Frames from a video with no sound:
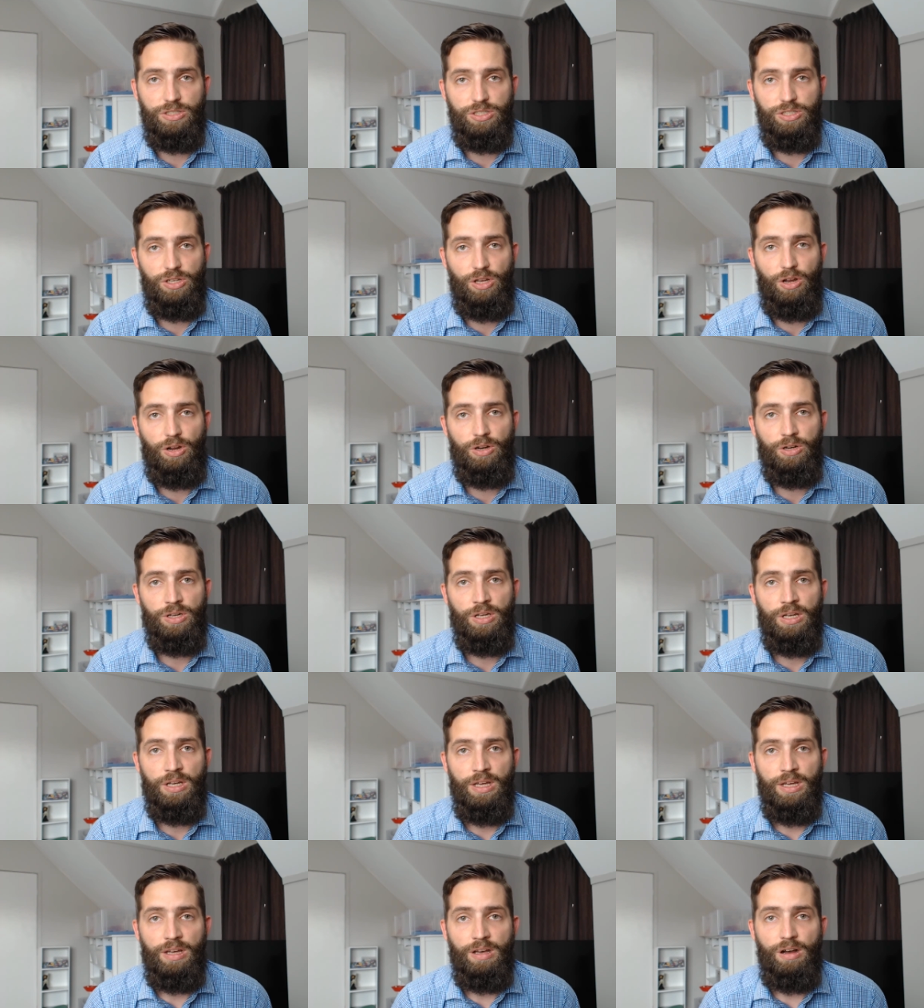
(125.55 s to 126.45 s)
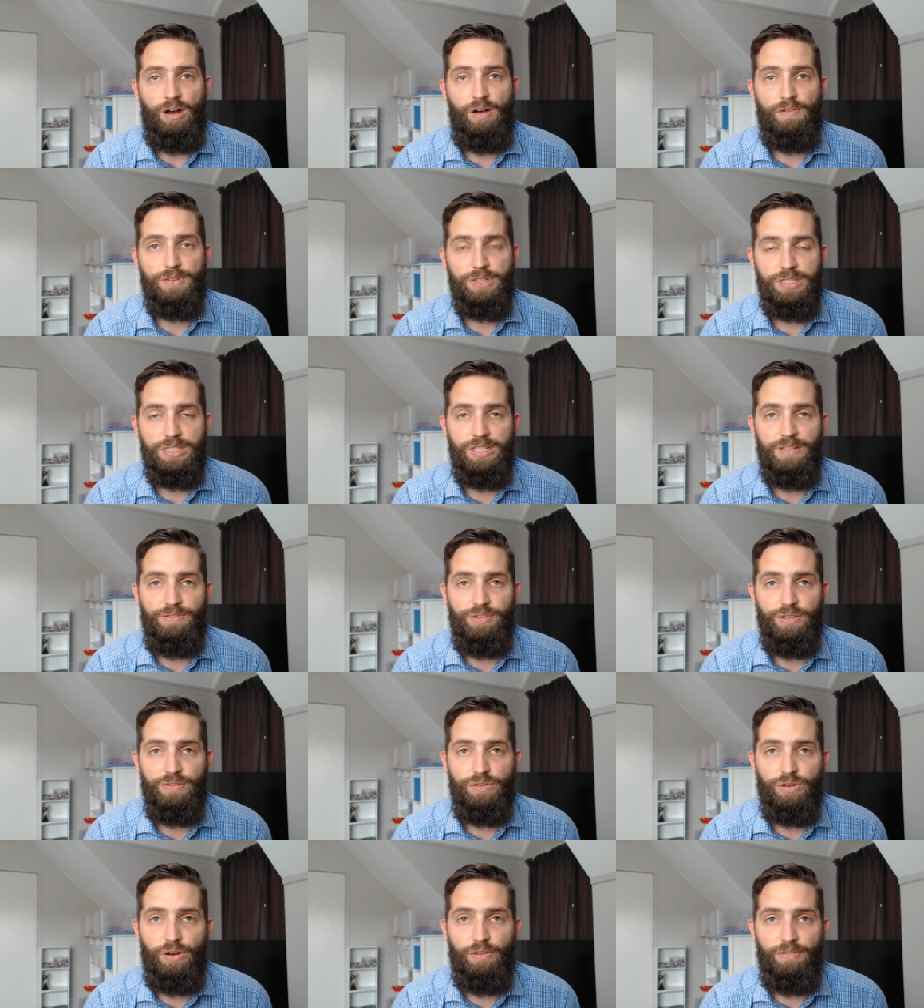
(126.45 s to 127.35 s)
So obviously if
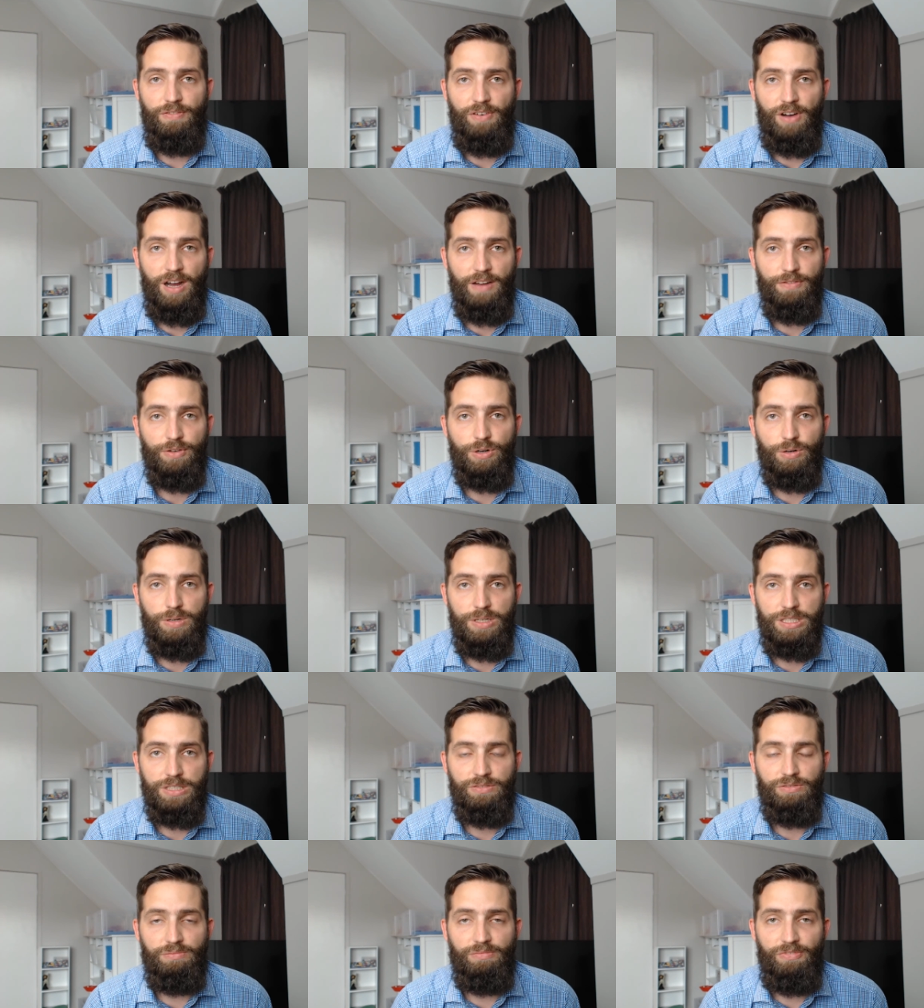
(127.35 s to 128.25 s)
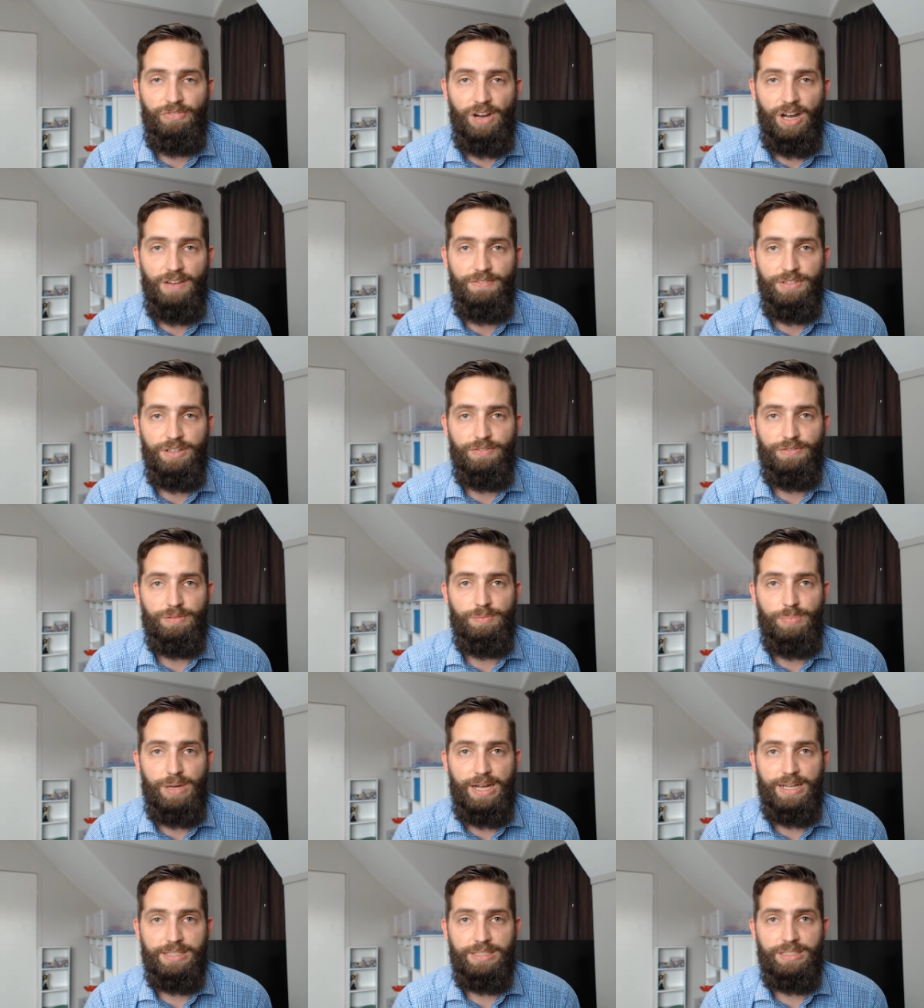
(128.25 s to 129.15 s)
you've got 5 requests from 5
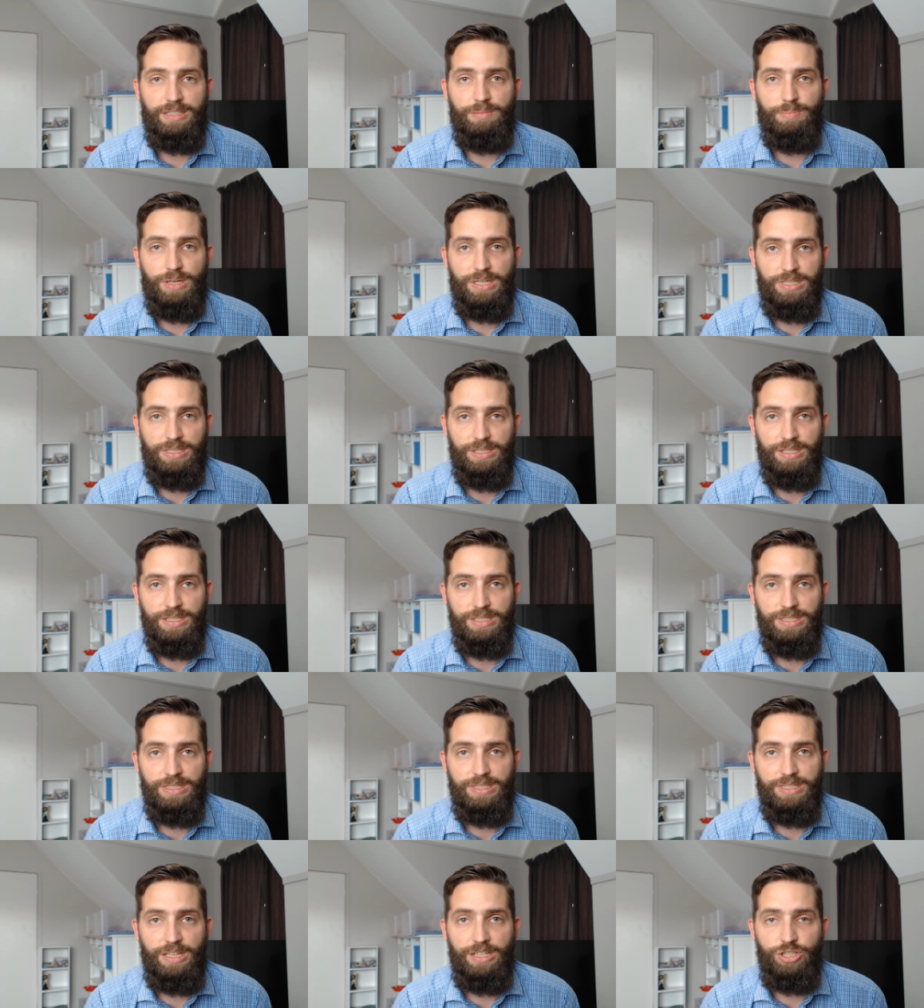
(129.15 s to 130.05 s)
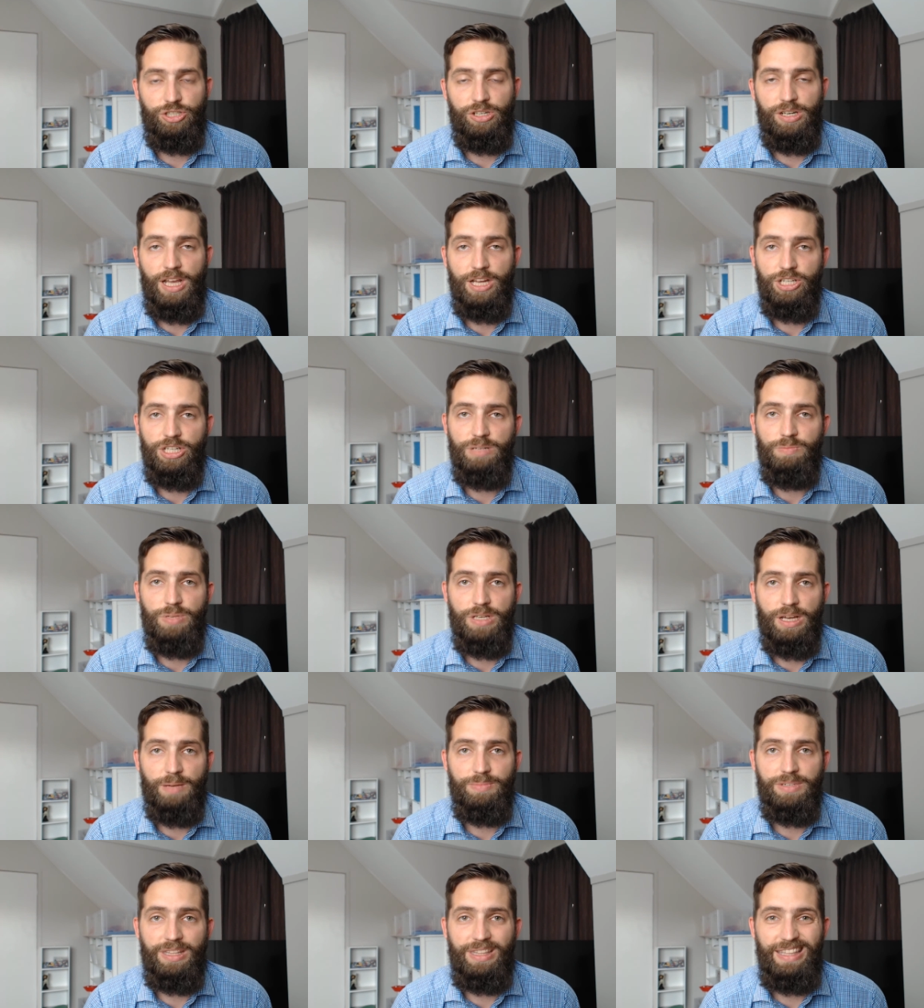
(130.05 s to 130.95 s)
different parts of the business, it should actually be
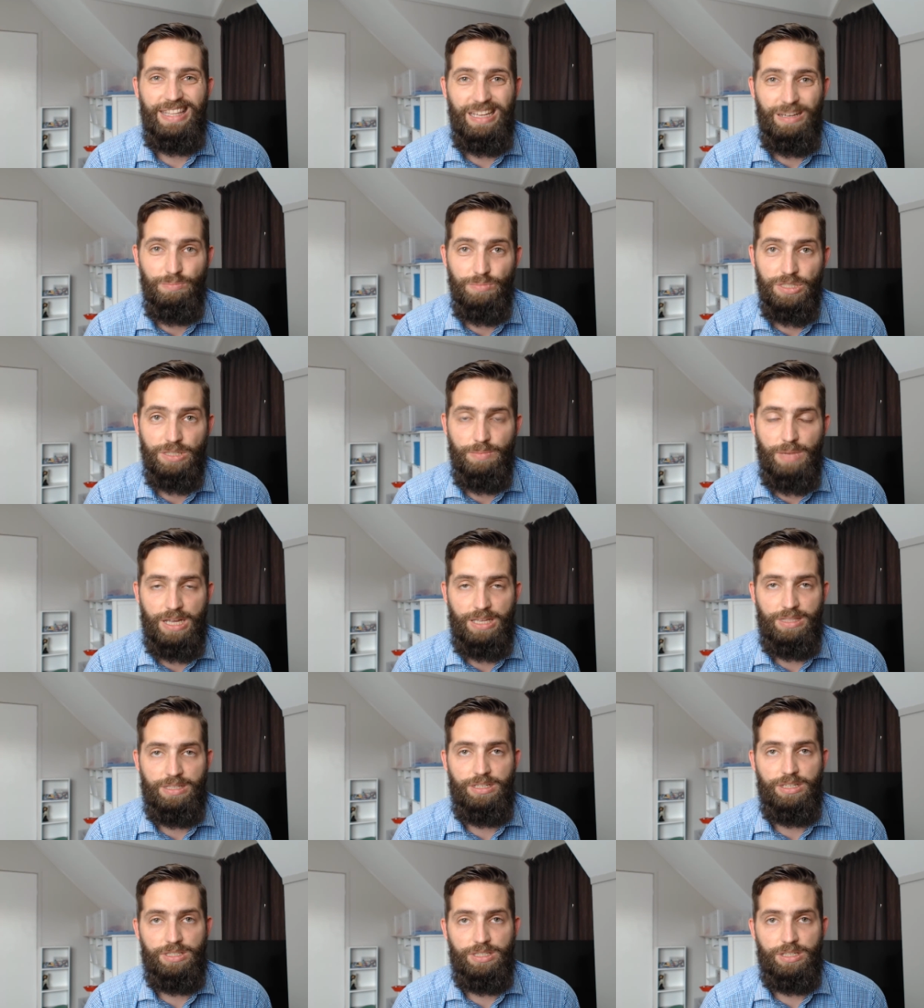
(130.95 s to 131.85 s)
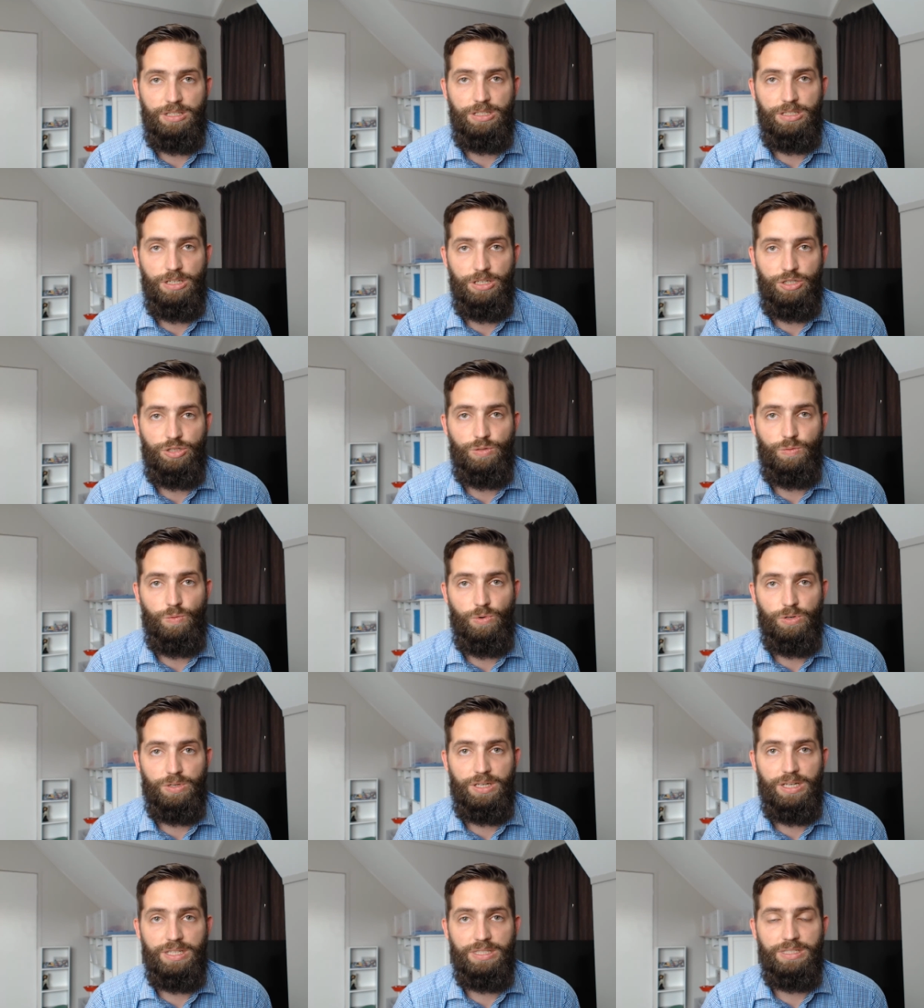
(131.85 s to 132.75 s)
up to them to make the decision as to
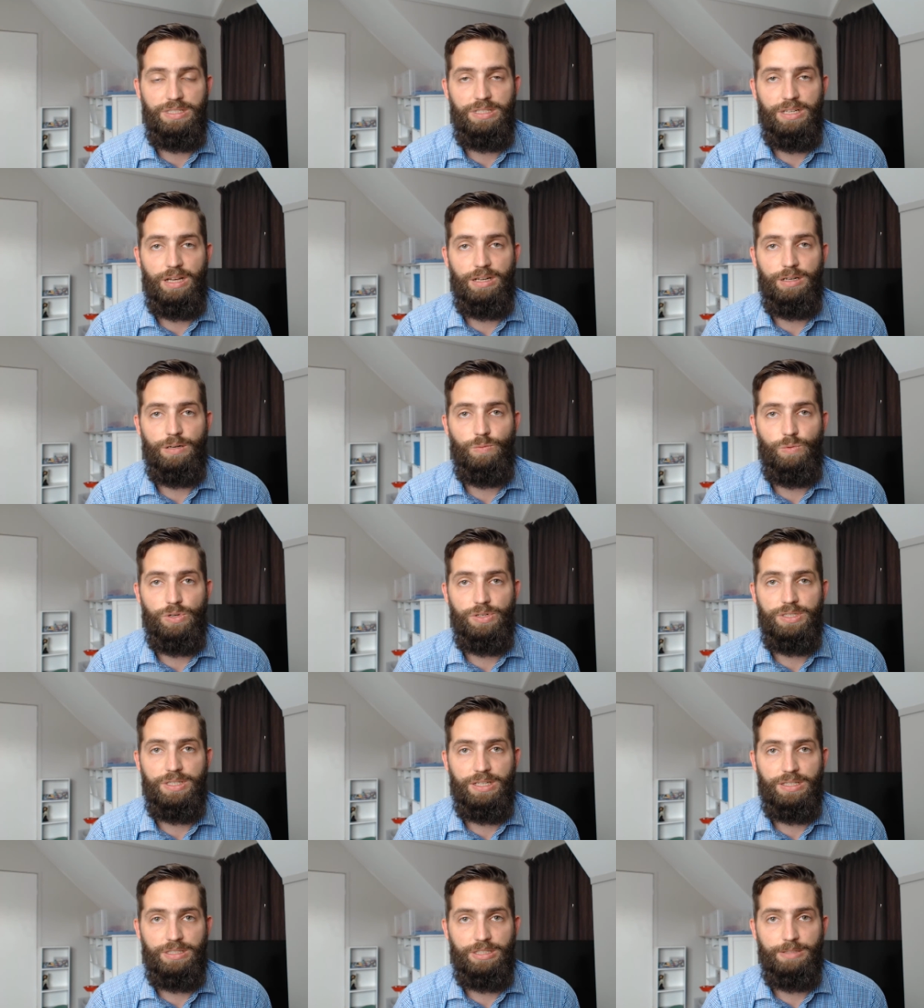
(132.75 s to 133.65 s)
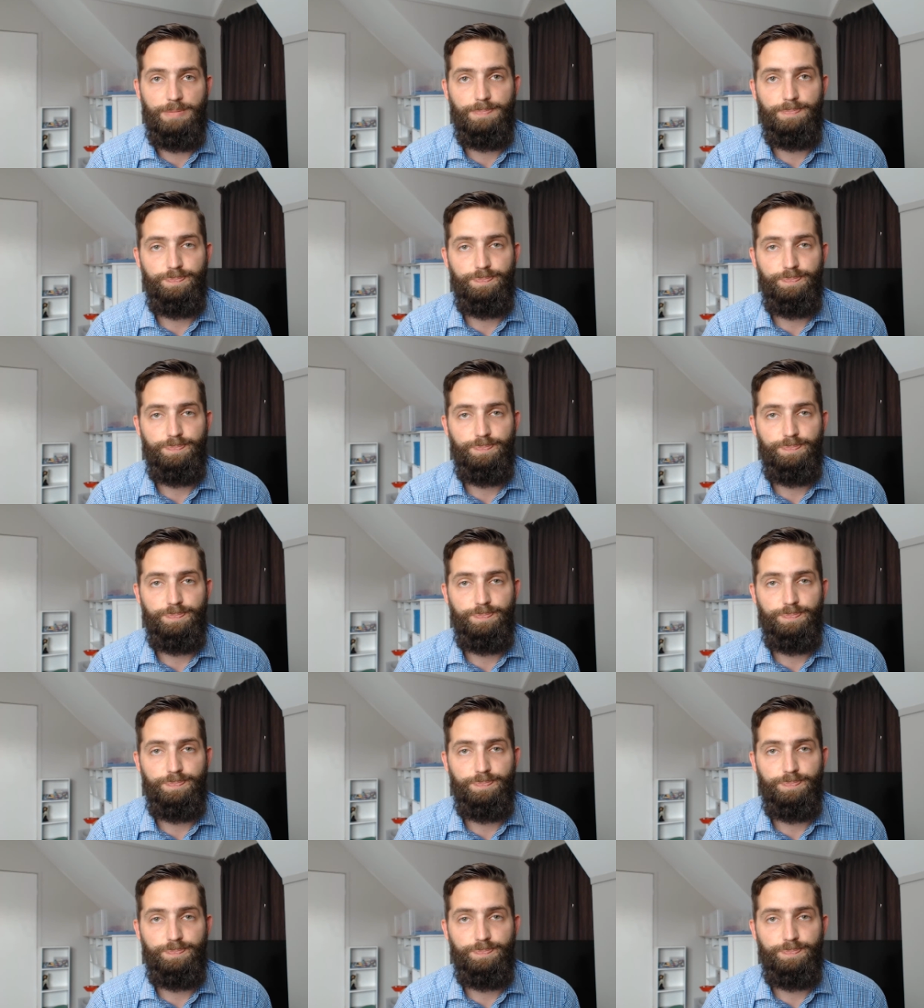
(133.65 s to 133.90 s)
what gets done and what doesn't.